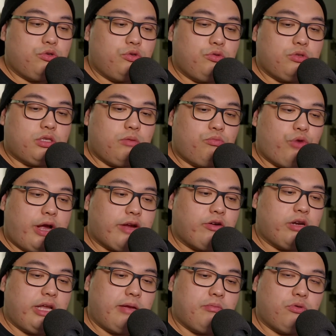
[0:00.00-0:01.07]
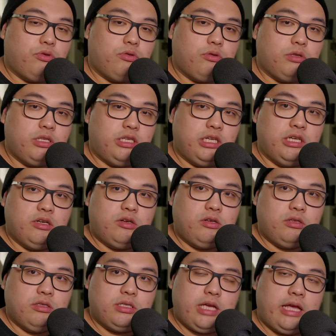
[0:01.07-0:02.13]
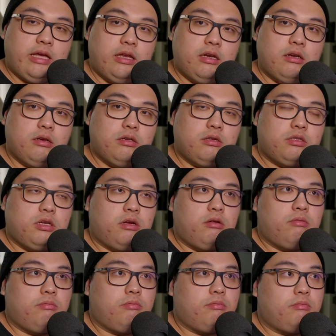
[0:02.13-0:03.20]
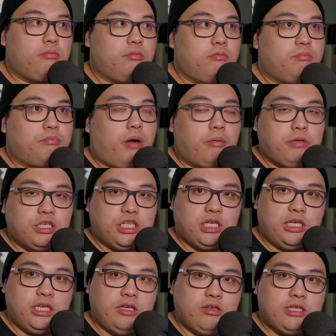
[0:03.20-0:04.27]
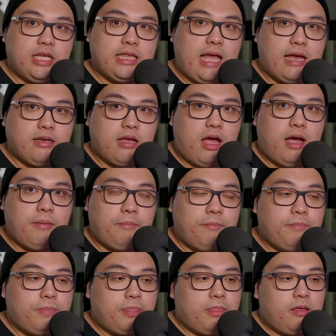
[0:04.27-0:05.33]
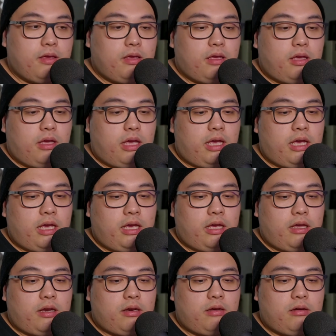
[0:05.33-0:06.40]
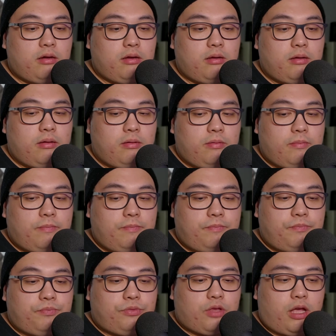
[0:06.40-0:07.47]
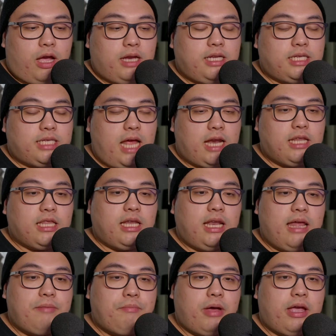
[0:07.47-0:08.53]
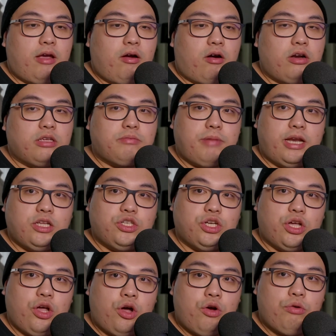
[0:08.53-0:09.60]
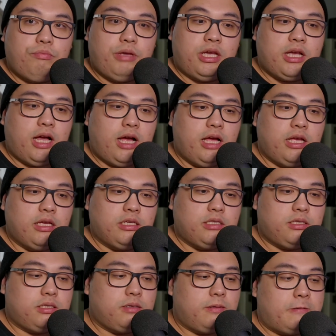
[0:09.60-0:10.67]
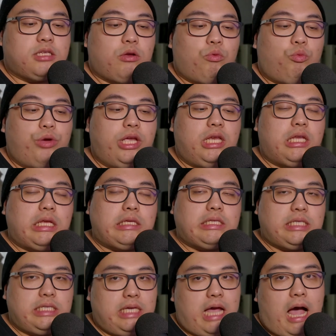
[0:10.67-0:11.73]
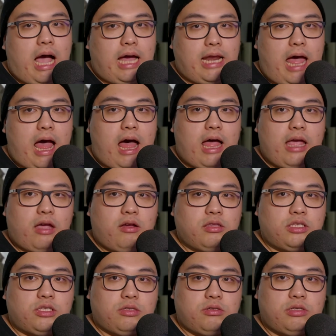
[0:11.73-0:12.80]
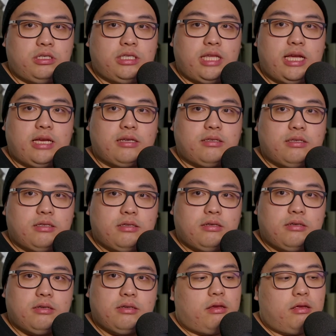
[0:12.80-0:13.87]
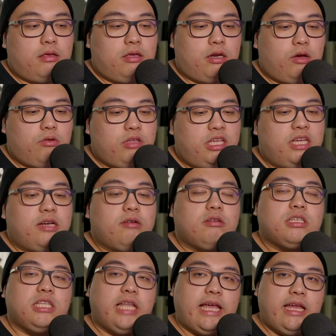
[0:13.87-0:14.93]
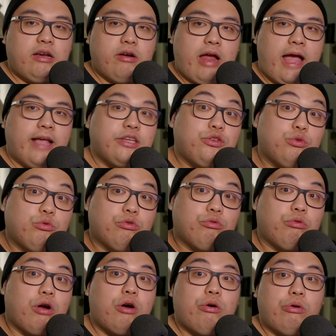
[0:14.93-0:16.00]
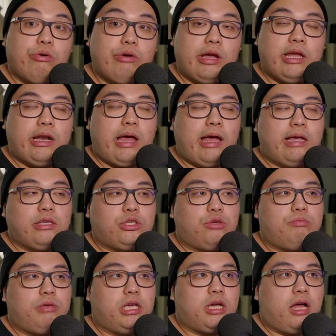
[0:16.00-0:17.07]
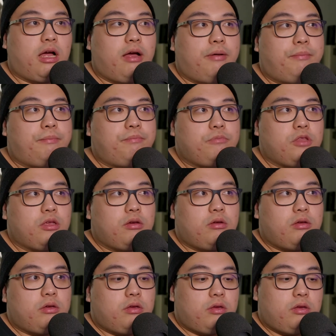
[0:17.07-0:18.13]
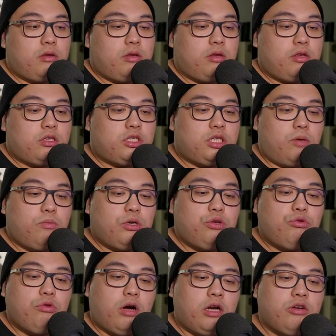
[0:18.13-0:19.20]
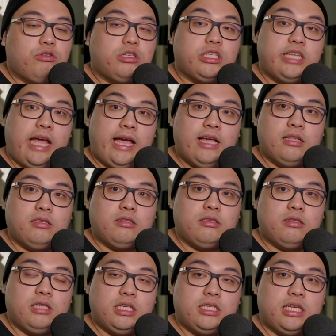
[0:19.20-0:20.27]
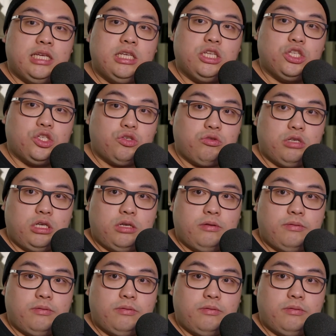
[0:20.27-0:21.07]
some record label deals and some publishing deals at that time. And I decided to let my artist manager go because we didn't see eye to eye on certain things. You know, years later, as you grow and as you become someone who understands this industry,